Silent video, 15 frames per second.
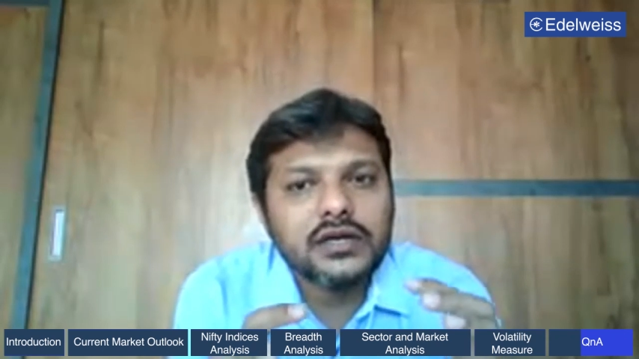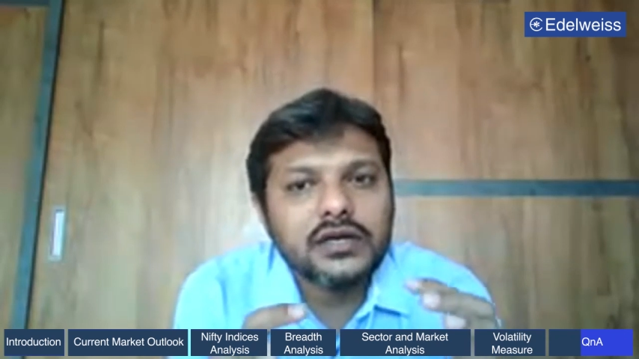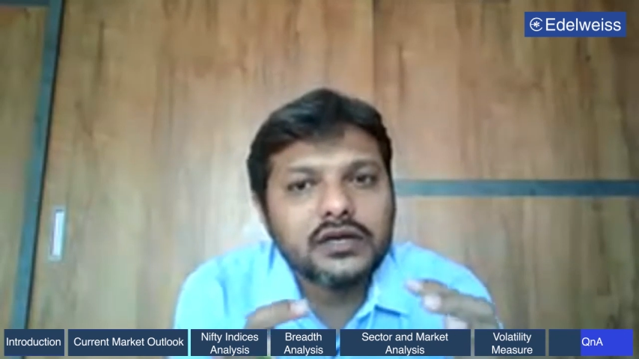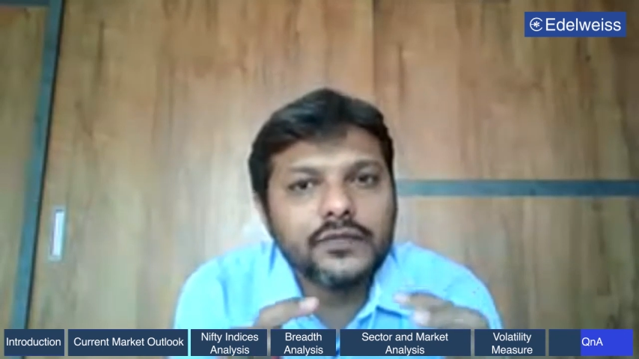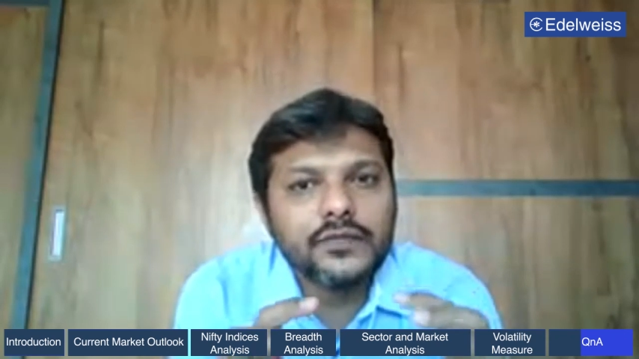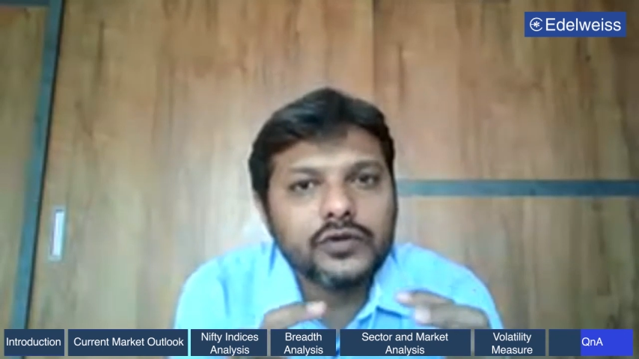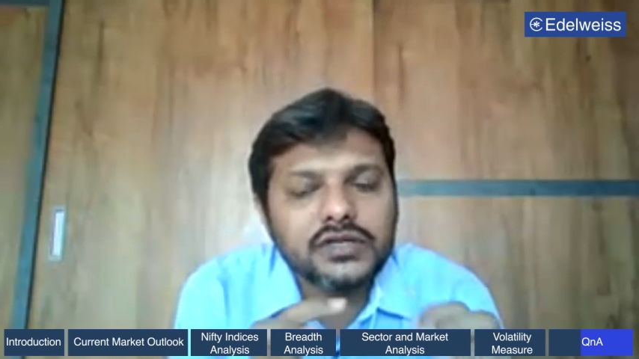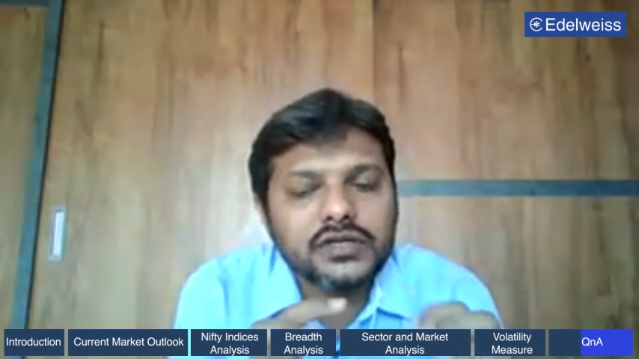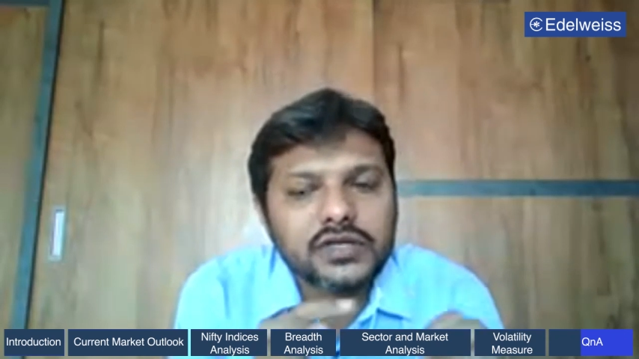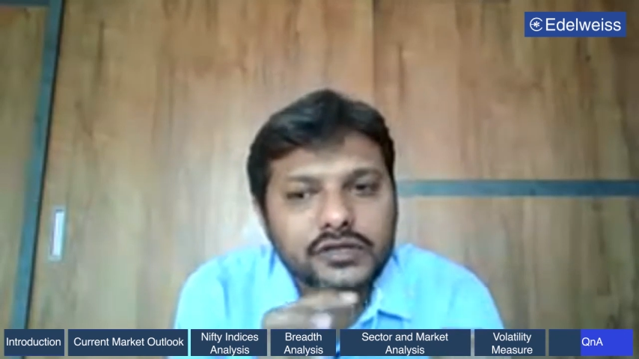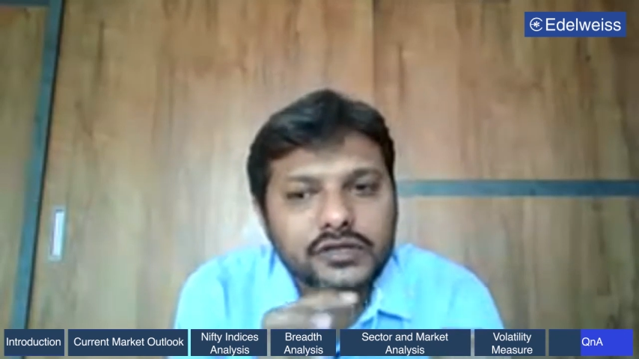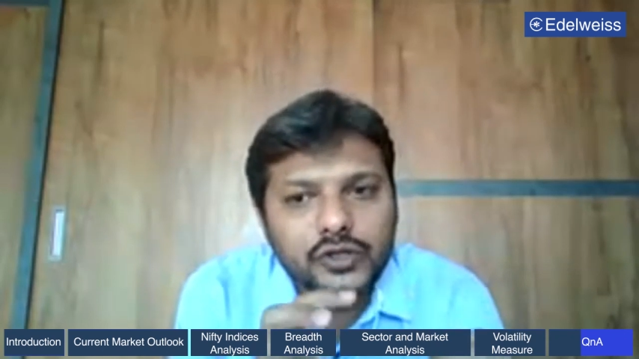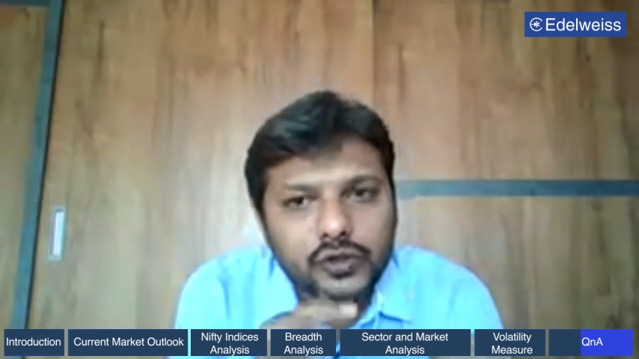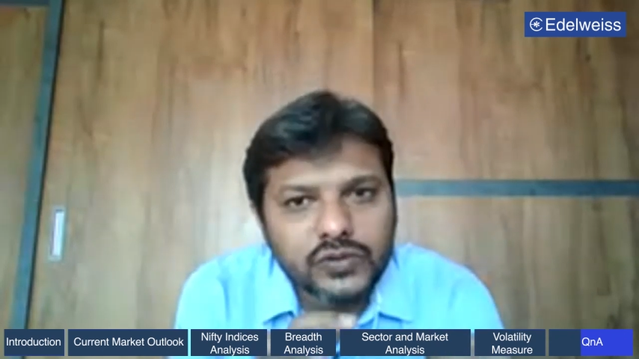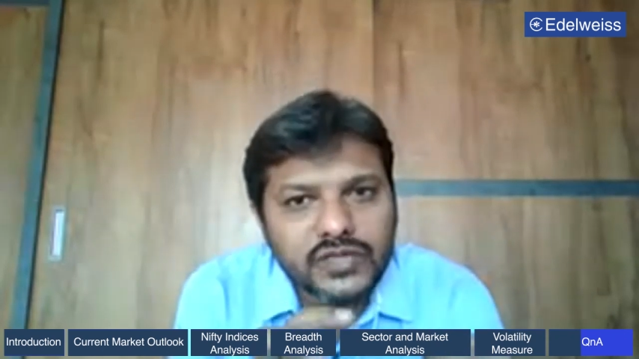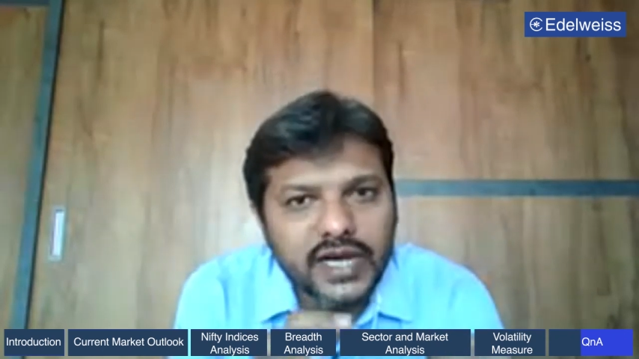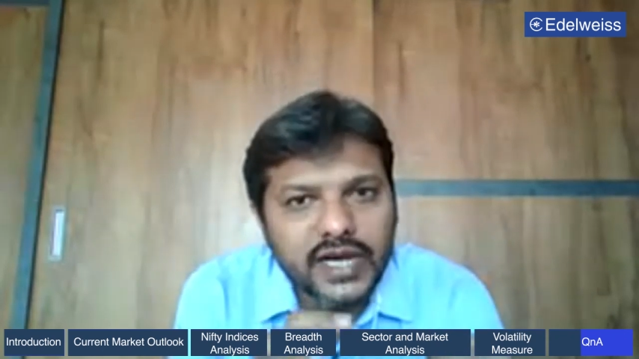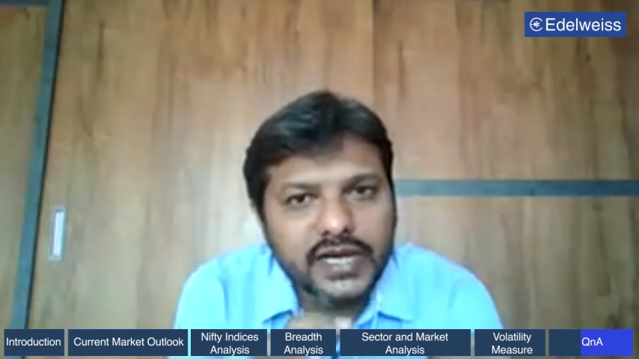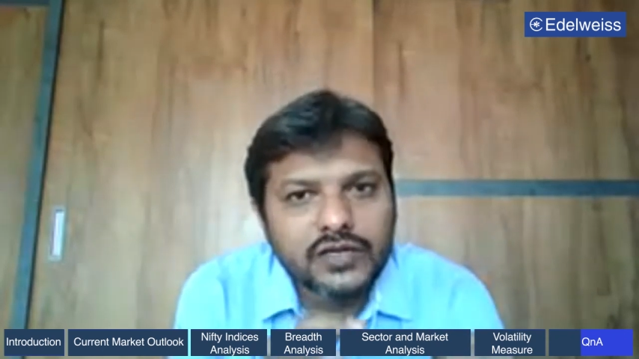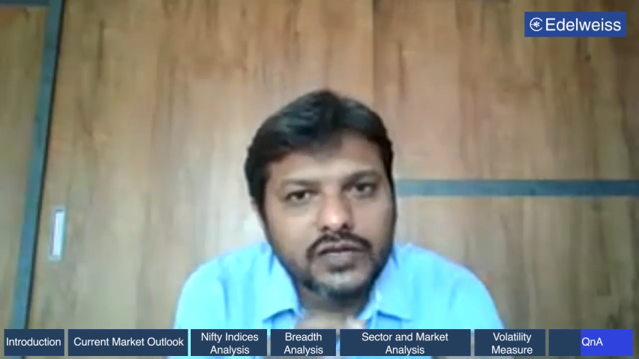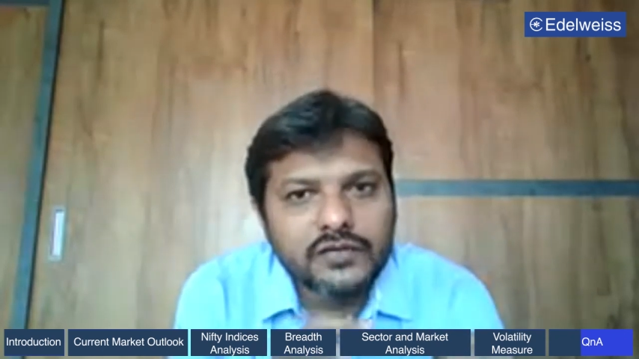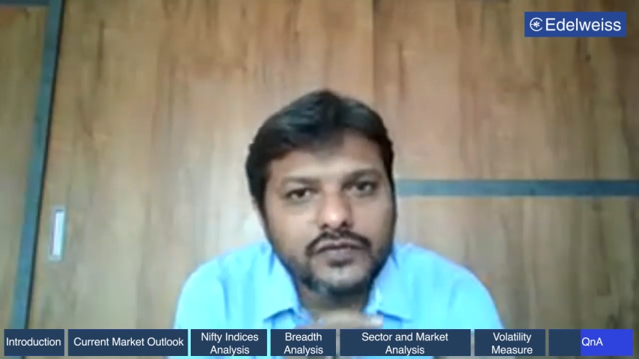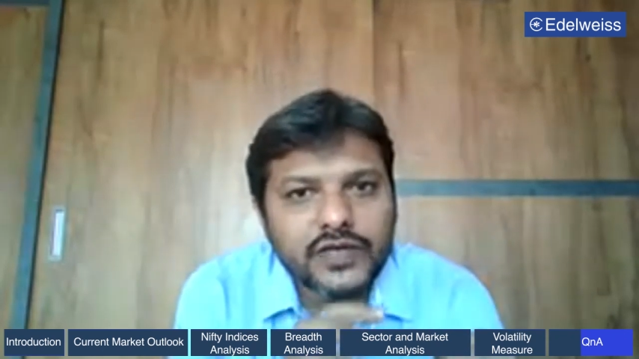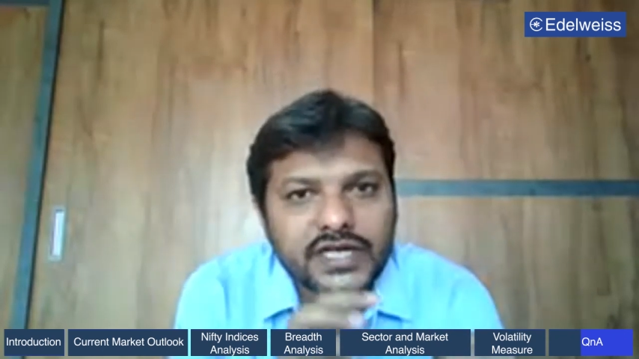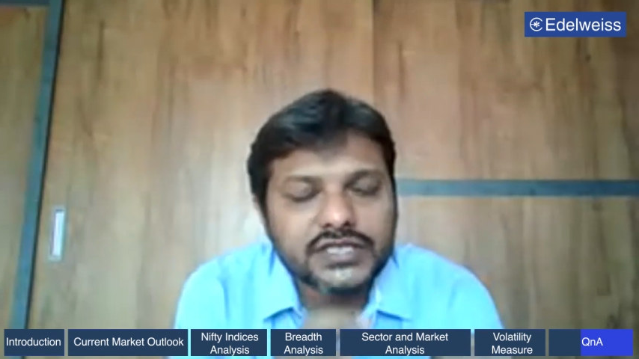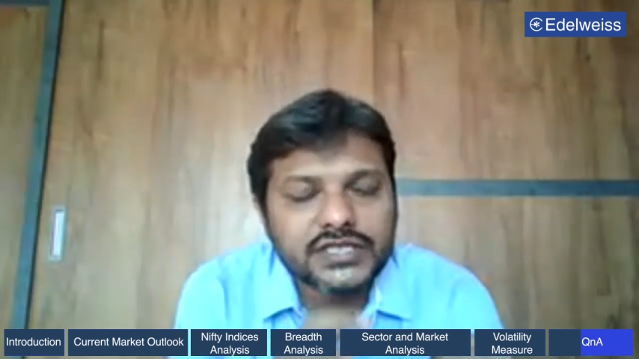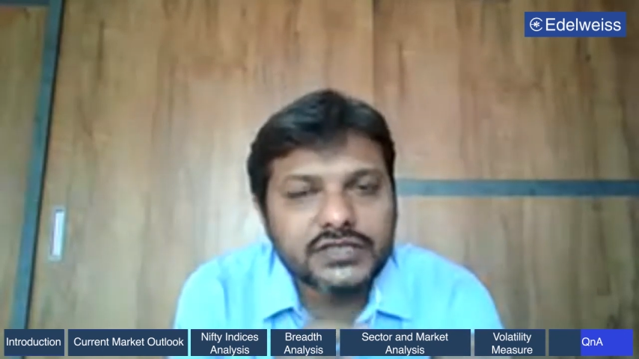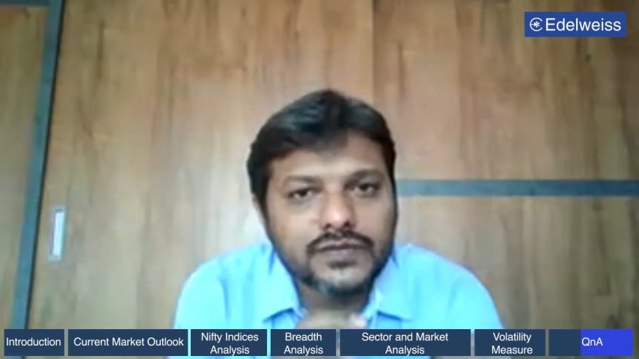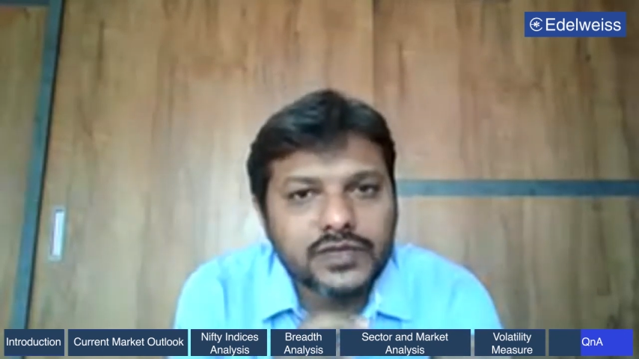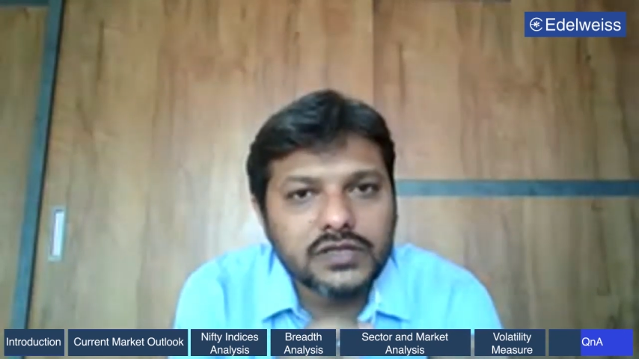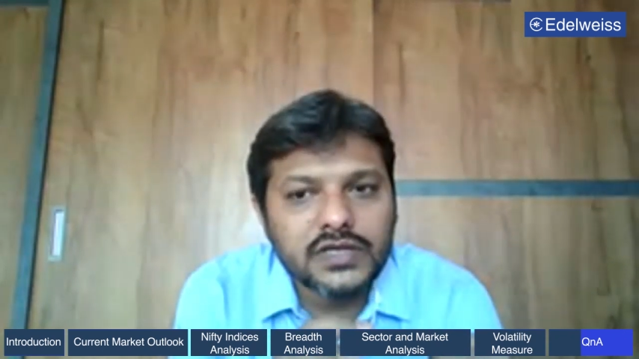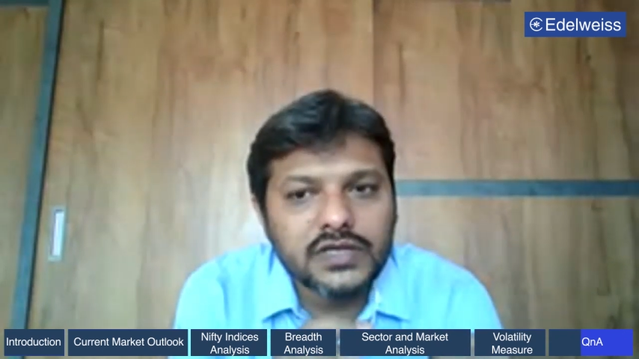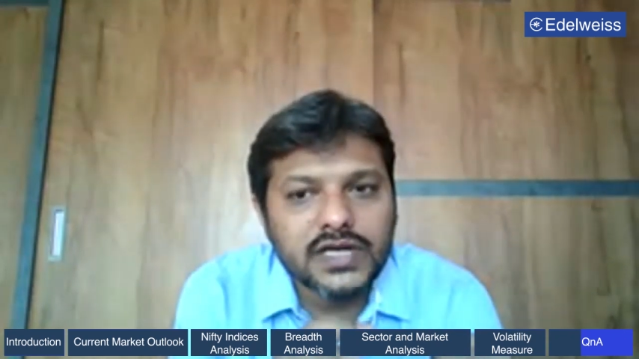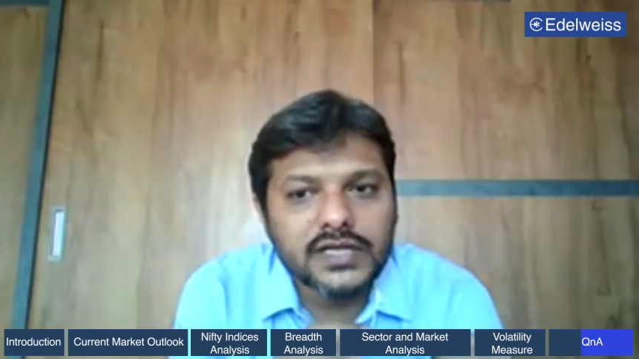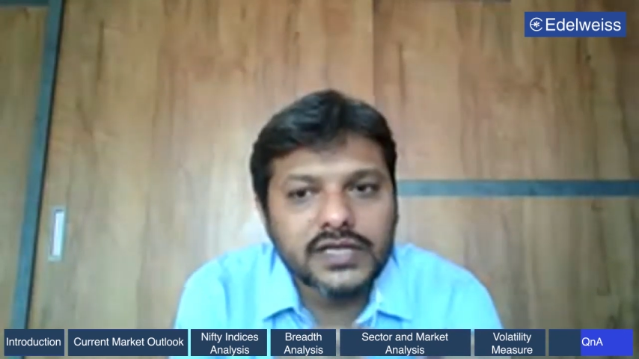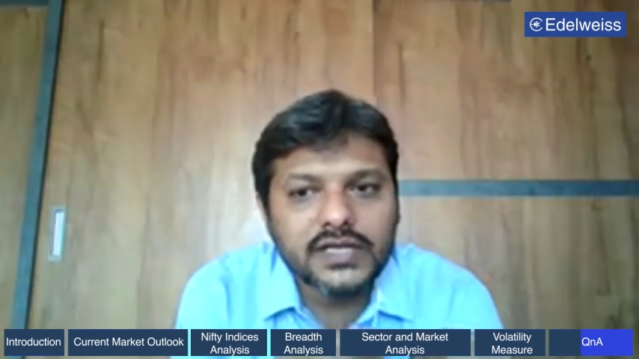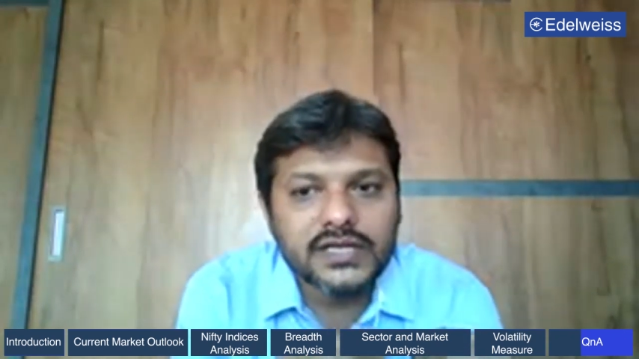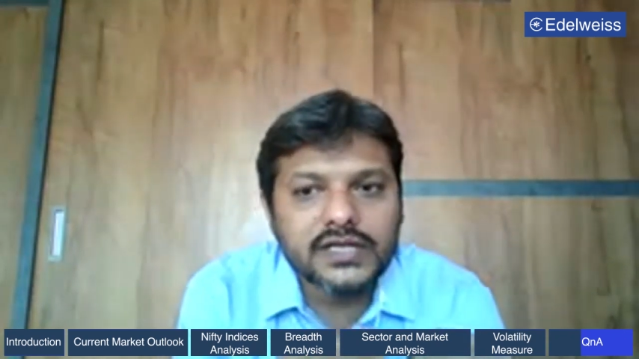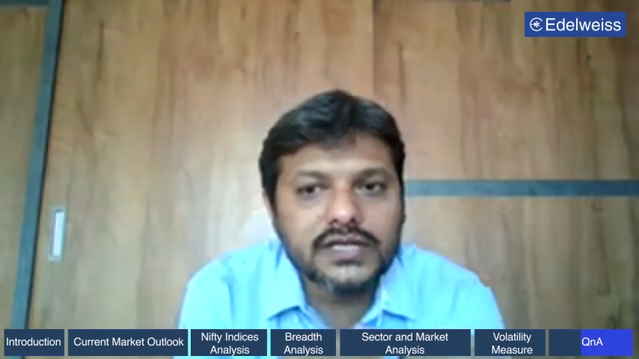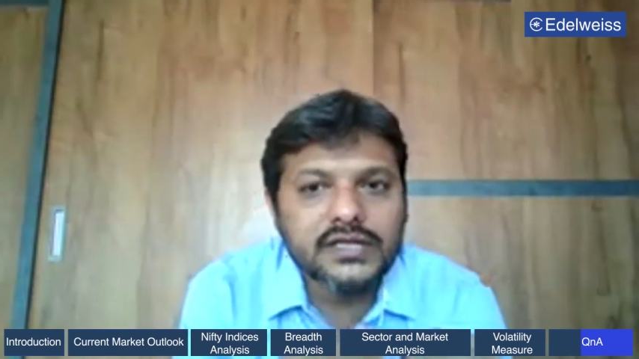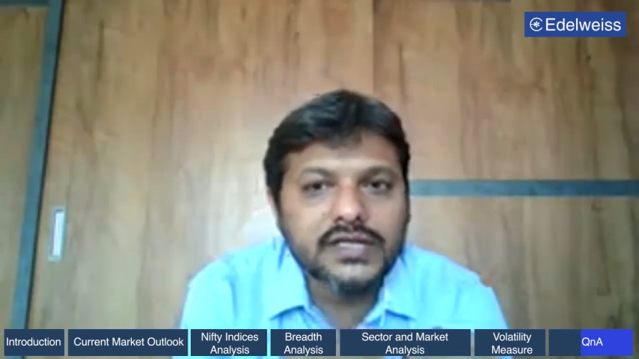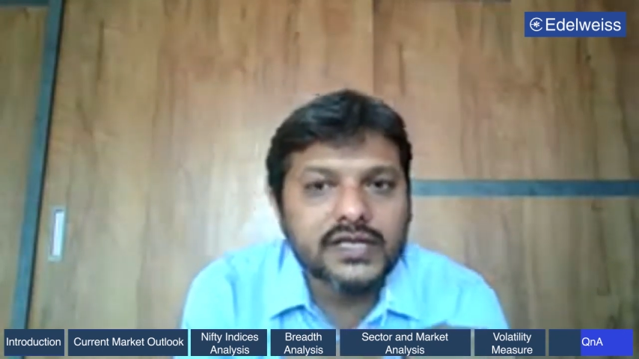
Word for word: If you do that, and if you adjust for the volatility,